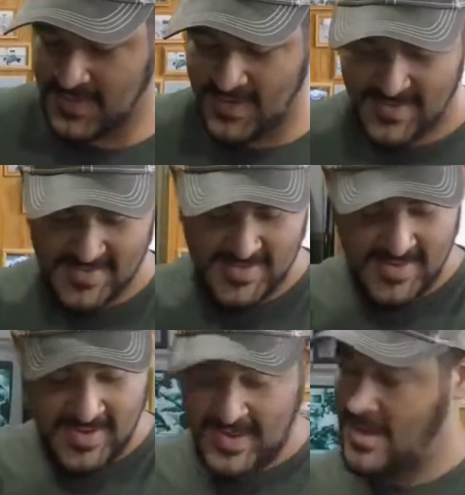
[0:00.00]
guns
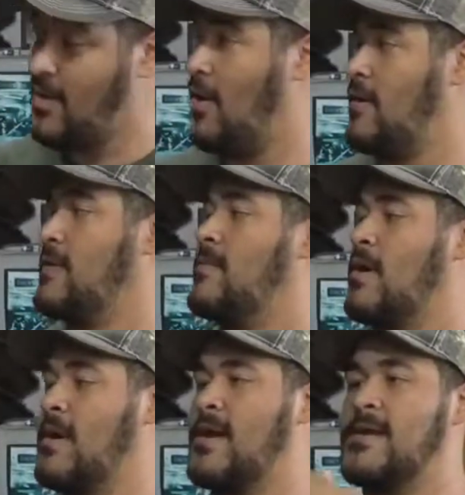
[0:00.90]
on the
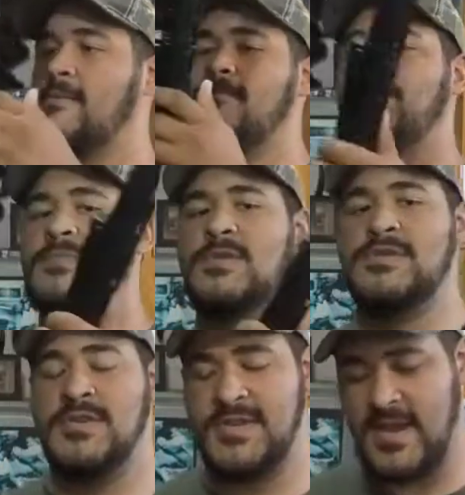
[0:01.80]
market,
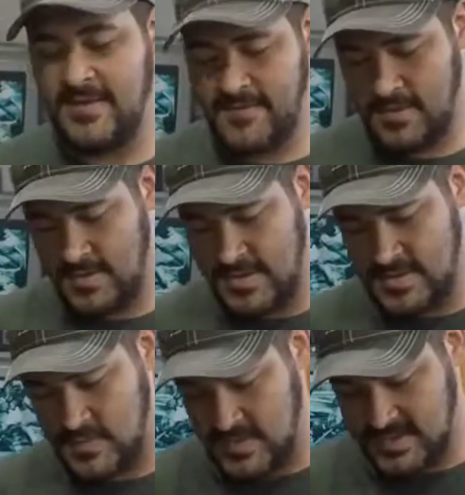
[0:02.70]
just after
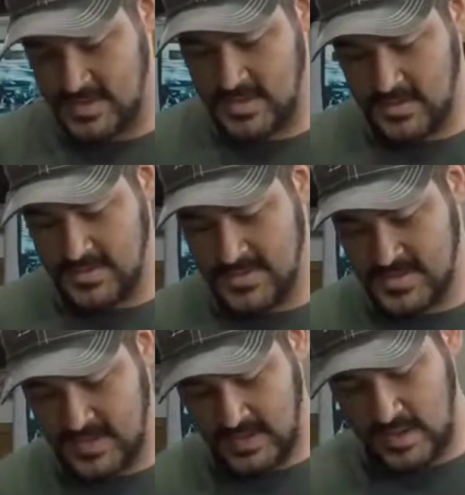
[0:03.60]
its recent
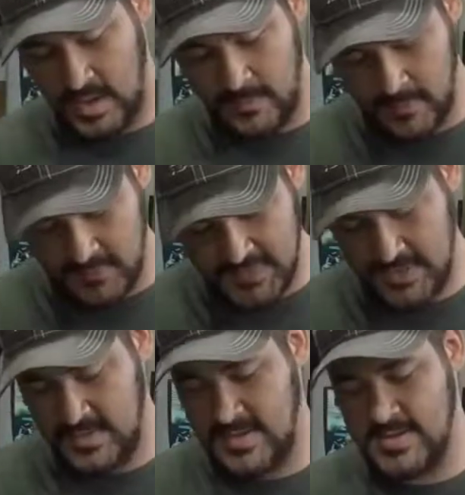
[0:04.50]
use in a couple of
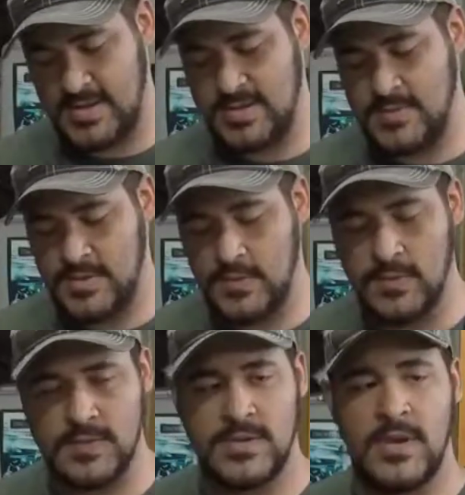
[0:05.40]
shootings at some
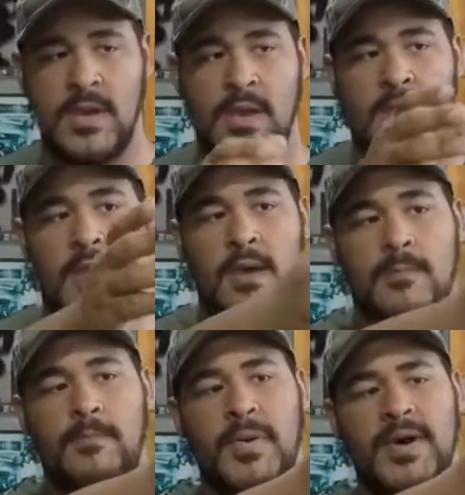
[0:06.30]
schools.
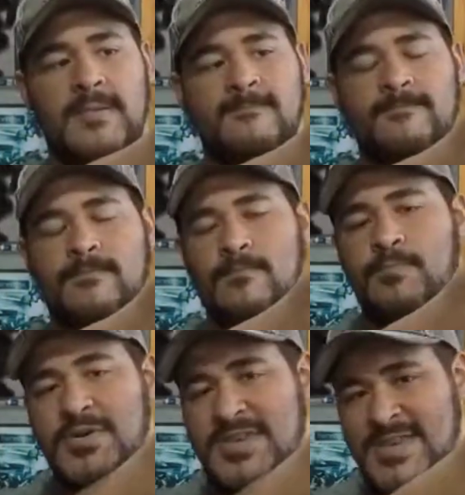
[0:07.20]
But
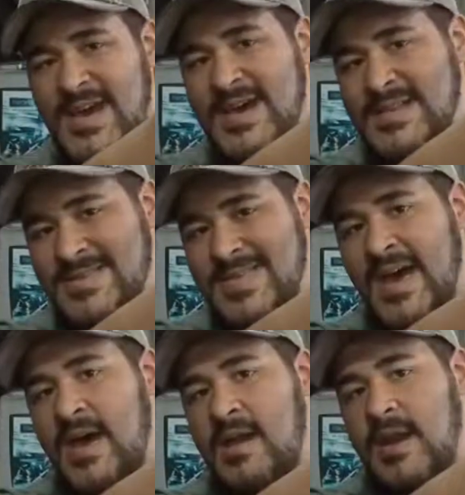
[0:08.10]
besides
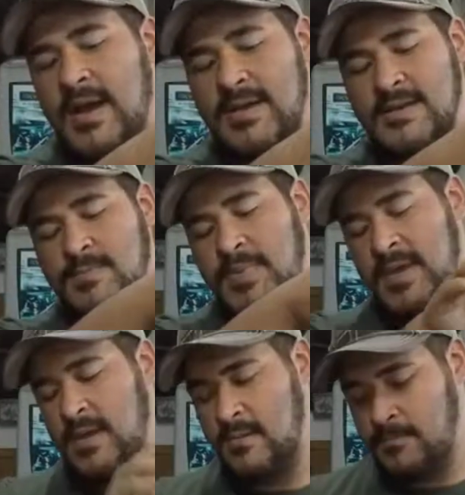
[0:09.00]
that, as
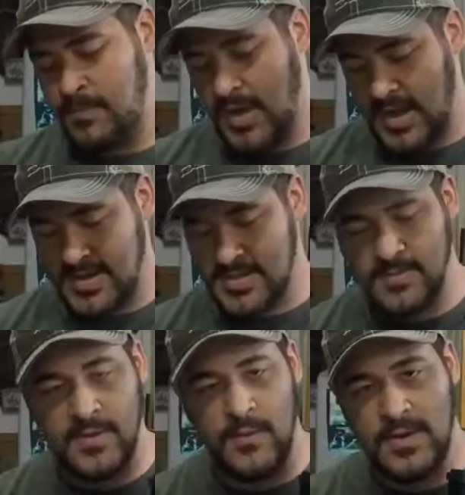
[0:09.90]
being
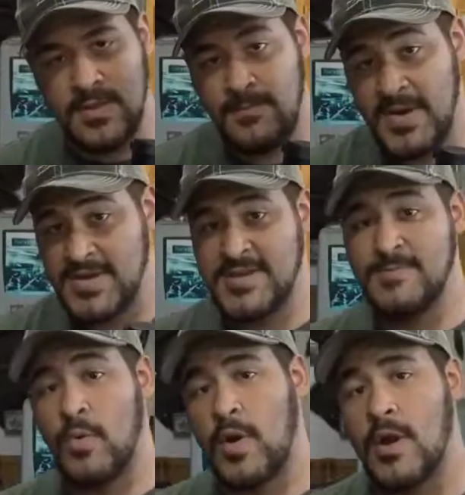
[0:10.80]
possibly one of the best
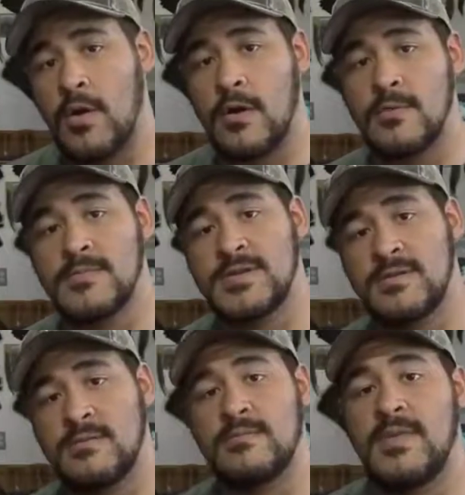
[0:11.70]
sporting
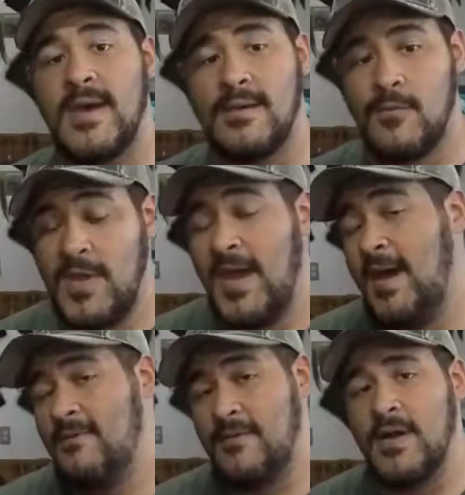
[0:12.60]
arms that we
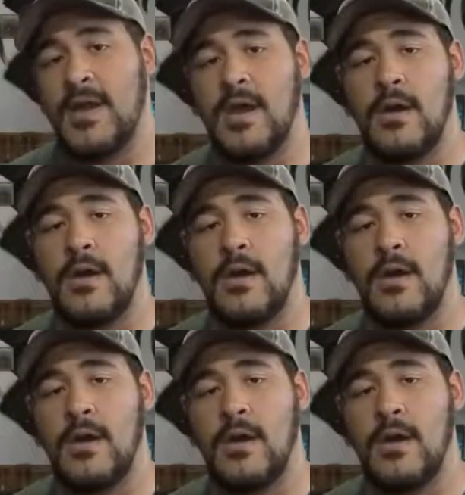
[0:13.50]
have right